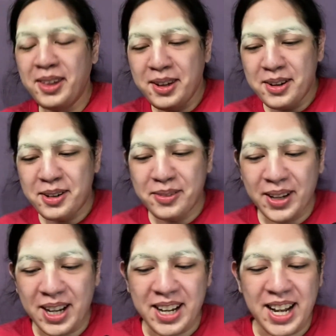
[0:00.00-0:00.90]
Oh my
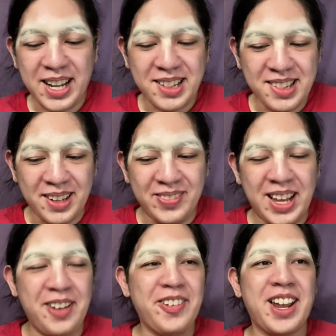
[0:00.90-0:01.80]
god, I can't stop
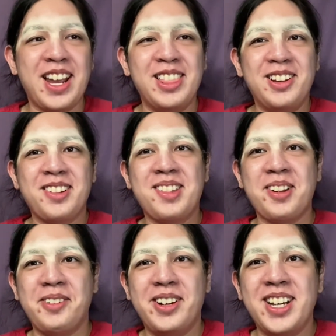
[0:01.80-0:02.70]
laughing. I look so
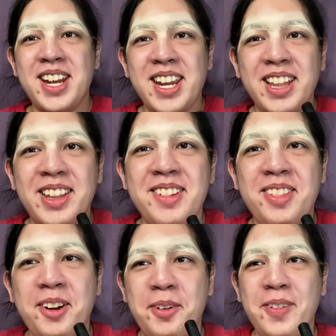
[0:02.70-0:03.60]
ridiculous.
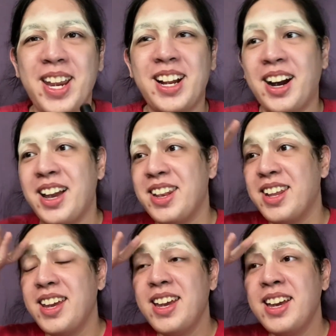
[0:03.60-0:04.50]
Oh my god.
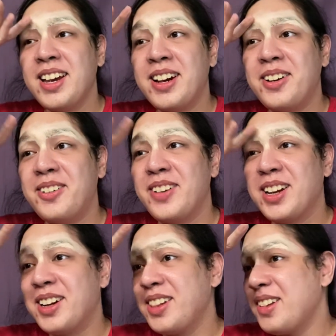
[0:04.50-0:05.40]
Oh my
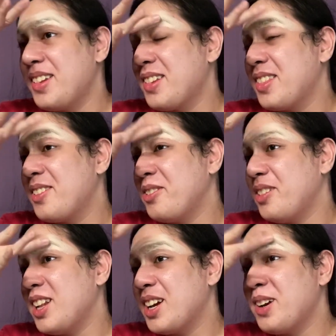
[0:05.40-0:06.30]
god, this is
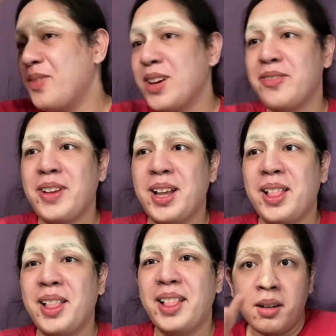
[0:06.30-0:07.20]
totally gonna be a
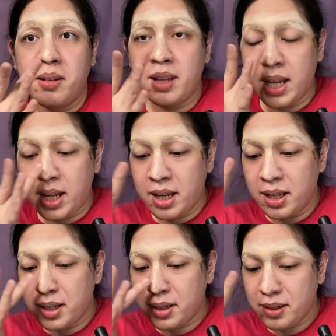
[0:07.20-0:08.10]
fail. Okay,
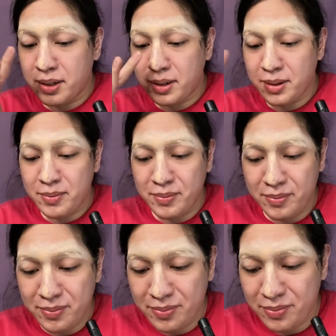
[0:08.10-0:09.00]

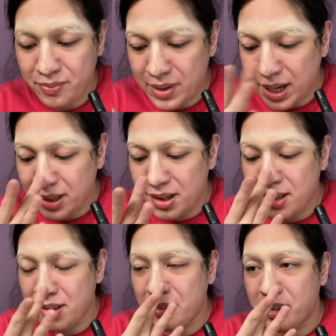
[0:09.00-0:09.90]
back to the
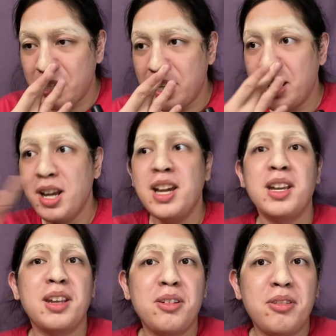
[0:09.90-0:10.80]
story.
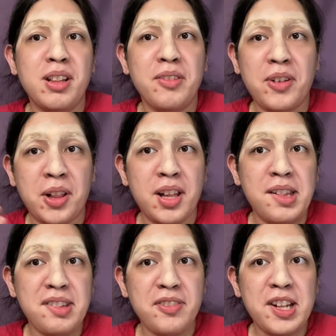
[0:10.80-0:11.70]
You know what? If all
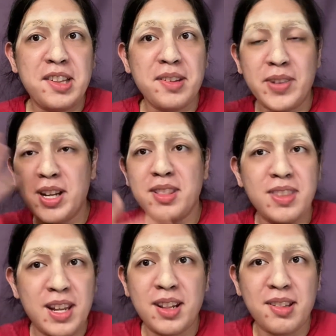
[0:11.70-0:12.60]
else fails, I'm gonna
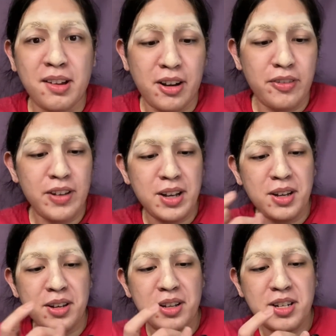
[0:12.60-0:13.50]
take this off and
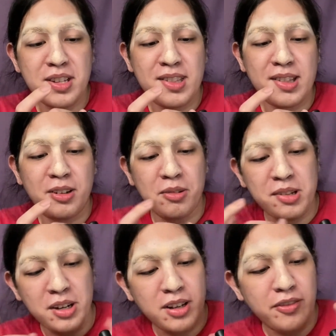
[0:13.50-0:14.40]
then just go
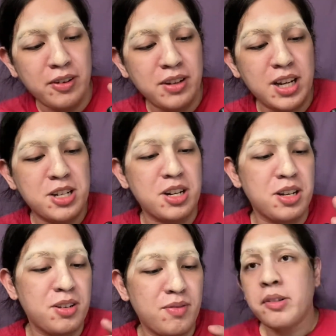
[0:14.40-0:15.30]
straight to foundation.